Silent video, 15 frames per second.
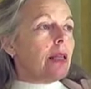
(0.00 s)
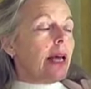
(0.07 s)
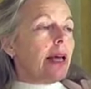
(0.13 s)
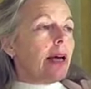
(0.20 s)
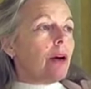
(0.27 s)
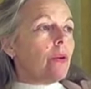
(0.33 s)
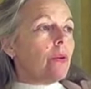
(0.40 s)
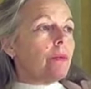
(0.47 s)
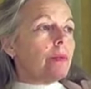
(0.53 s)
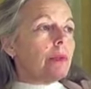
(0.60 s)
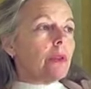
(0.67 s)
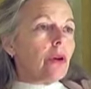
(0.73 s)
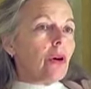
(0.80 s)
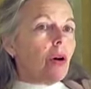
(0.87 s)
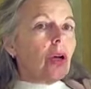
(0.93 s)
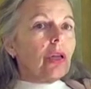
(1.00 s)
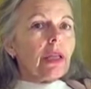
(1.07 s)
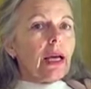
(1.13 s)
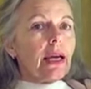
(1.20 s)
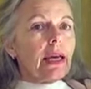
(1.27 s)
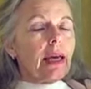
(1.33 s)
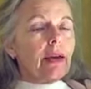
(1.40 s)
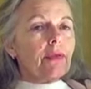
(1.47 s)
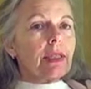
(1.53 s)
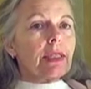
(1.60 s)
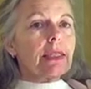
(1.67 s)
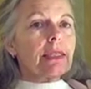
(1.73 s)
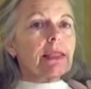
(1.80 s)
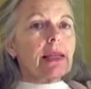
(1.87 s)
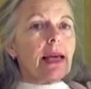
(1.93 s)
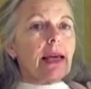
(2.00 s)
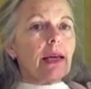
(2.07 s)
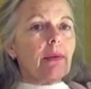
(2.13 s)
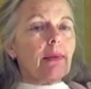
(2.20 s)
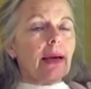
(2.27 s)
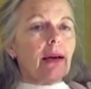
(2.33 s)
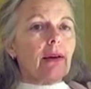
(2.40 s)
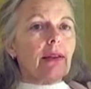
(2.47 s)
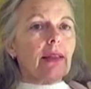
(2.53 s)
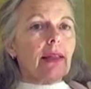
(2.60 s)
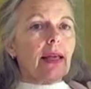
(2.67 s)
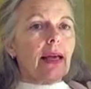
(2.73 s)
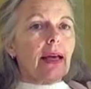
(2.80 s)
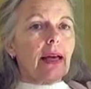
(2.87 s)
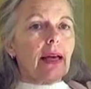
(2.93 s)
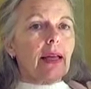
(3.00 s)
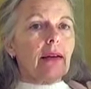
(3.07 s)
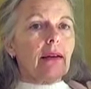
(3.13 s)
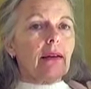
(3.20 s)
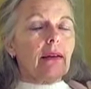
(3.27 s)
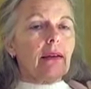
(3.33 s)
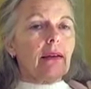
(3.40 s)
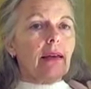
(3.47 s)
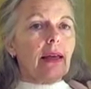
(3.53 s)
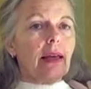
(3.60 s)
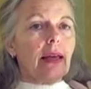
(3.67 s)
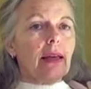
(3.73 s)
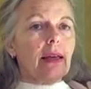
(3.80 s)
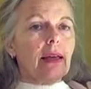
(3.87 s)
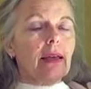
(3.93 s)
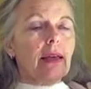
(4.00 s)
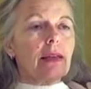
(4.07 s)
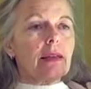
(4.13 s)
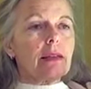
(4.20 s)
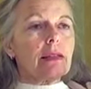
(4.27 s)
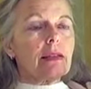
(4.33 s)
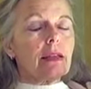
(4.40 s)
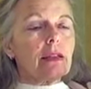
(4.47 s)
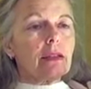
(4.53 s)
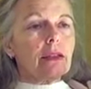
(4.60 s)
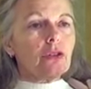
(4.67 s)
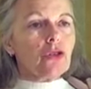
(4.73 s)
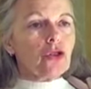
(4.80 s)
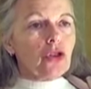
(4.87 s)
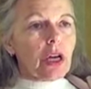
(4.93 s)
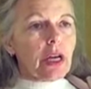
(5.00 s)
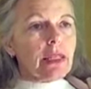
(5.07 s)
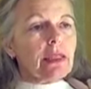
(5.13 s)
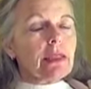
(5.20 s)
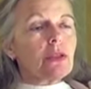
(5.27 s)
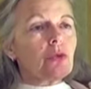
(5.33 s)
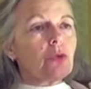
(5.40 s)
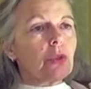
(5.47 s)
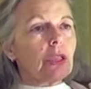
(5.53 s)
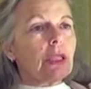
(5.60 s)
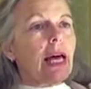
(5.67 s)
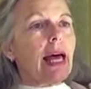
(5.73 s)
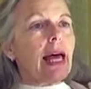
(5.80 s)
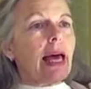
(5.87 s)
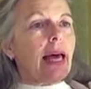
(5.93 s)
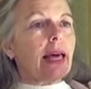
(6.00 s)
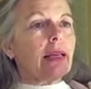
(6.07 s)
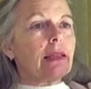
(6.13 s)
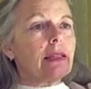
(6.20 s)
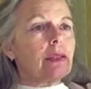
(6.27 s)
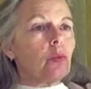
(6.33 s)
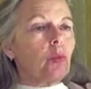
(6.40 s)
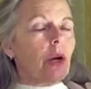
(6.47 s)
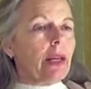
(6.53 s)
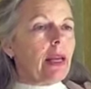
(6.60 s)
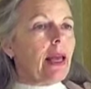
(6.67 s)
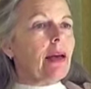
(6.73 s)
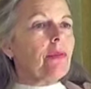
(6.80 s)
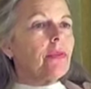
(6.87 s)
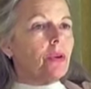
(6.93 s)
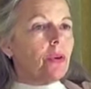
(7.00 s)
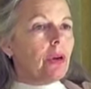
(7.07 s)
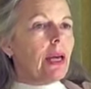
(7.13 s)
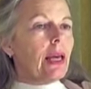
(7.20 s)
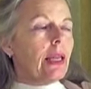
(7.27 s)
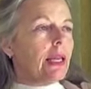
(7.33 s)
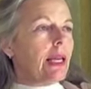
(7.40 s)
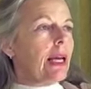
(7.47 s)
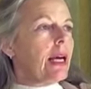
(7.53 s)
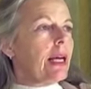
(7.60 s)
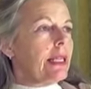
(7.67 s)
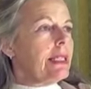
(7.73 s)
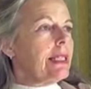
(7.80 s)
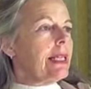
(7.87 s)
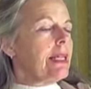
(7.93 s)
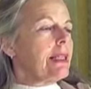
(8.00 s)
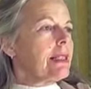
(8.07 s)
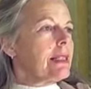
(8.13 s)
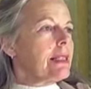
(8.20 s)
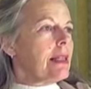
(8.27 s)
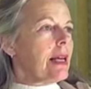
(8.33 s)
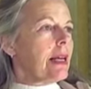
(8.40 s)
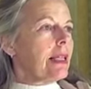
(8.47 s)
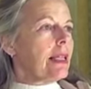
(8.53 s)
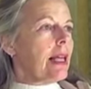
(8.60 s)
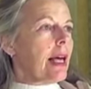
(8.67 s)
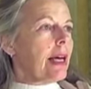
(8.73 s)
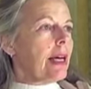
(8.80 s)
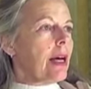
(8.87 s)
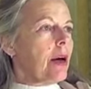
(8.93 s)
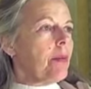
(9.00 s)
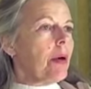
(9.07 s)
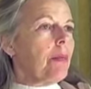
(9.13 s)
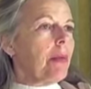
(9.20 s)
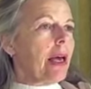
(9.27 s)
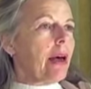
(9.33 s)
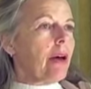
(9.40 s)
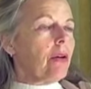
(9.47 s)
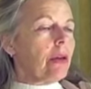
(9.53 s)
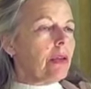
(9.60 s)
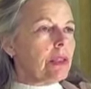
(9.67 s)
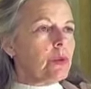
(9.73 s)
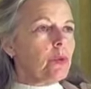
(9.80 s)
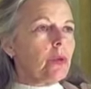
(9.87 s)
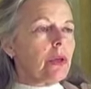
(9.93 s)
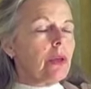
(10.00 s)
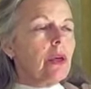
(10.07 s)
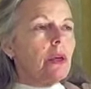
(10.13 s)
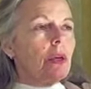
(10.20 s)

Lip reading: Now, all I have to say about that is just relax whenever any ideas like that come about, because